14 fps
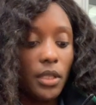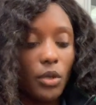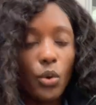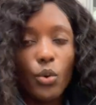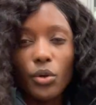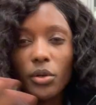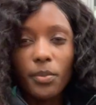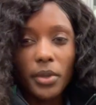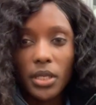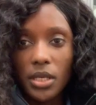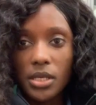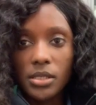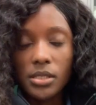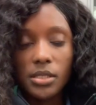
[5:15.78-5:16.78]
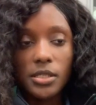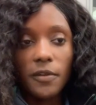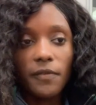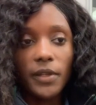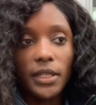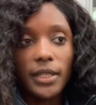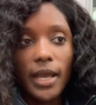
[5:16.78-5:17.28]
Court opinions and stuff
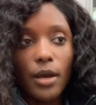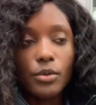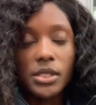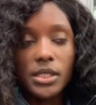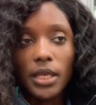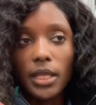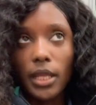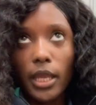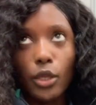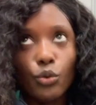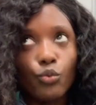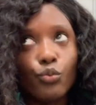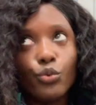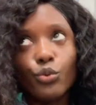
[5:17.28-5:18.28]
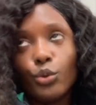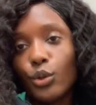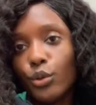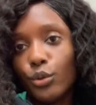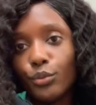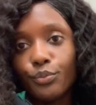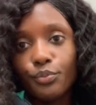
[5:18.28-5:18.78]
like that would say like
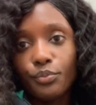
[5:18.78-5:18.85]
Rule